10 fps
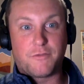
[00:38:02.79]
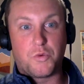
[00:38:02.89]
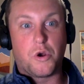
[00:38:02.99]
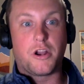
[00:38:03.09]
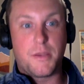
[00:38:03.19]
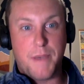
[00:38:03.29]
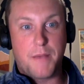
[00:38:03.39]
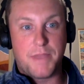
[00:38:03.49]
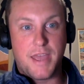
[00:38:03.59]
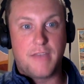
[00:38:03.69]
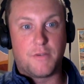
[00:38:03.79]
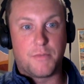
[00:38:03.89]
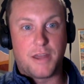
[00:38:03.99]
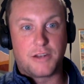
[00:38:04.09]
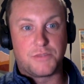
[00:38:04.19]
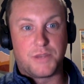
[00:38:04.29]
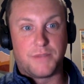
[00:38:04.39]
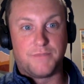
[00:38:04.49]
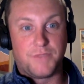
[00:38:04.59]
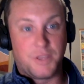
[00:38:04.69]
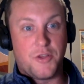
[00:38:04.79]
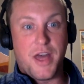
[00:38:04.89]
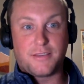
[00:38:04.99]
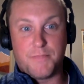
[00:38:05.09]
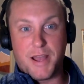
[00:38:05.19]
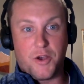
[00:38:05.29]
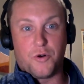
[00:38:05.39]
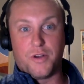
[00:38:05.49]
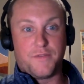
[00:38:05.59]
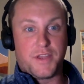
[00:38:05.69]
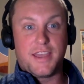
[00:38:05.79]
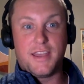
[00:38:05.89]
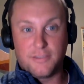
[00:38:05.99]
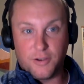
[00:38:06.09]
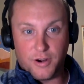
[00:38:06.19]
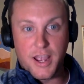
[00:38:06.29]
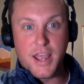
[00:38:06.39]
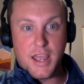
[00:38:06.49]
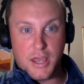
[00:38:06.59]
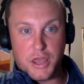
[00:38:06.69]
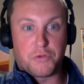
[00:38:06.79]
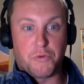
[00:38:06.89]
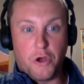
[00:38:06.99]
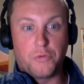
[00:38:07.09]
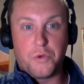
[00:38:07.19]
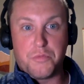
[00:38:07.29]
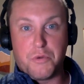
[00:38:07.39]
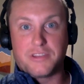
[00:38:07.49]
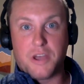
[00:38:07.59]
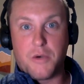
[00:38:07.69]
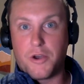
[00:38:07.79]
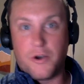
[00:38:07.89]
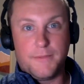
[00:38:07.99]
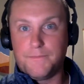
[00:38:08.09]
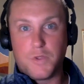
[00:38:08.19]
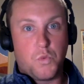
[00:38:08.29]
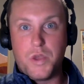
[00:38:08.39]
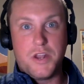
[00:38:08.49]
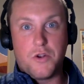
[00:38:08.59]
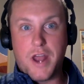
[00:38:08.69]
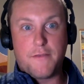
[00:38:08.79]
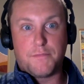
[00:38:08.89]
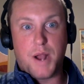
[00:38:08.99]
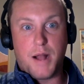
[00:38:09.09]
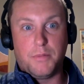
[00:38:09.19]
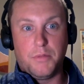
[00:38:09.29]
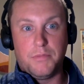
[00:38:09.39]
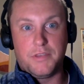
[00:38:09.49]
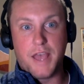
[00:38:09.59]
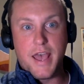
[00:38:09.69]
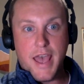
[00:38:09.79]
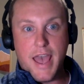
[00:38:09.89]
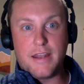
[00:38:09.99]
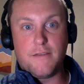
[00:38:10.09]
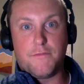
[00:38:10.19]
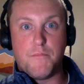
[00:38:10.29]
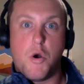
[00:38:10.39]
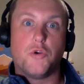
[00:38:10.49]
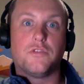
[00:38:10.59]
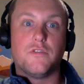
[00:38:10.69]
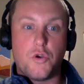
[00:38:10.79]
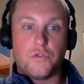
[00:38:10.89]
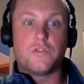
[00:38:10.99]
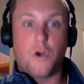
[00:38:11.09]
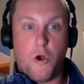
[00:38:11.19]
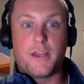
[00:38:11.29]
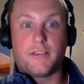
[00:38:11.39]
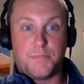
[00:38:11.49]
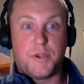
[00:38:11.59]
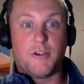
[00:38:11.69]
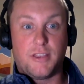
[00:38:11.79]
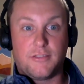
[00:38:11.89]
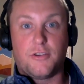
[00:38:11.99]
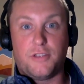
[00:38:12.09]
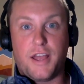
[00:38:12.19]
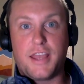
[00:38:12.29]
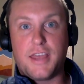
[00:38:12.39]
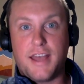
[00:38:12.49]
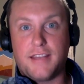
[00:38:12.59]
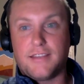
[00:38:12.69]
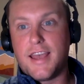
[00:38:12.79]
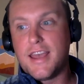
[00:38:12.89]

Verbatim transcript: have to worry about behavior management you know that's my goal if the kids are enthralled with what's going on we don't have problems and if most of those experience are like that,